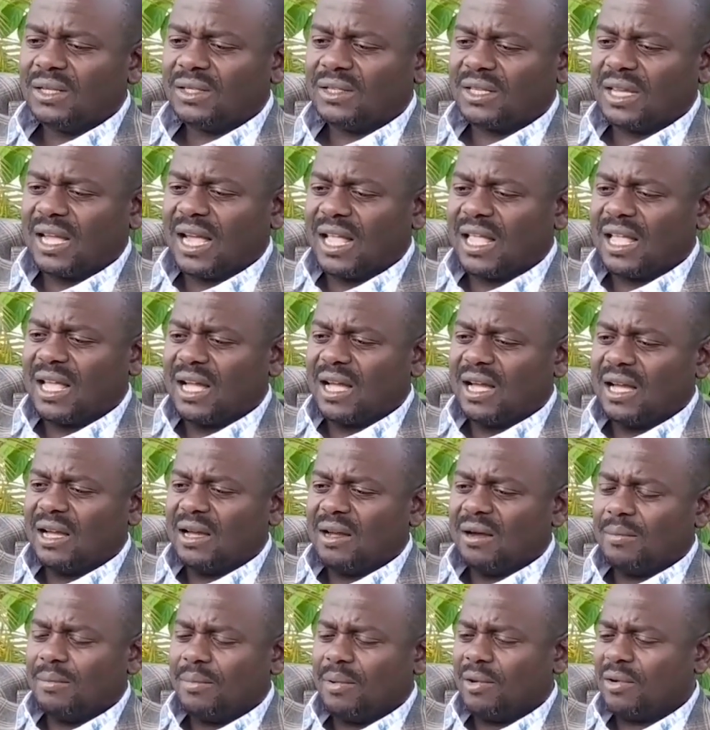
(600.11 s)
Sala
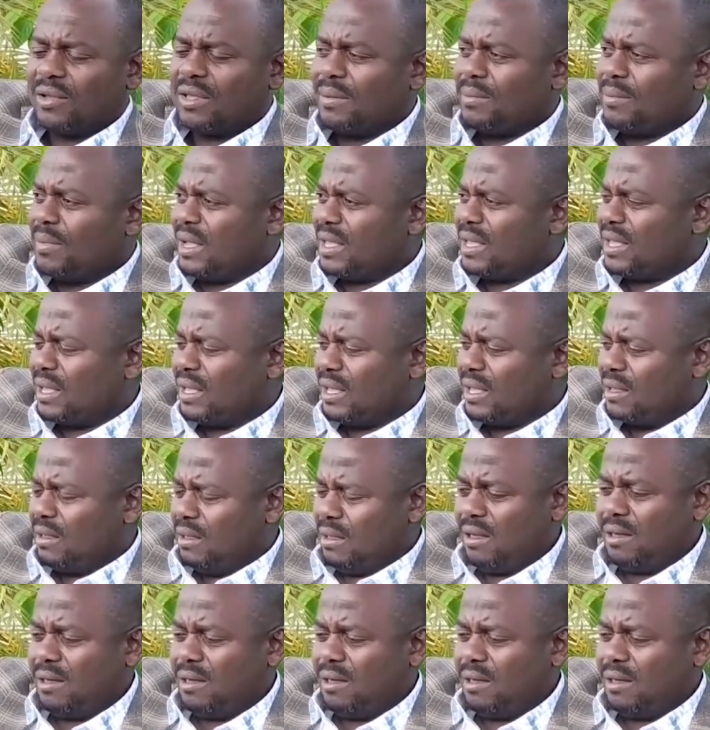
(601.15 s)
borrowed the money.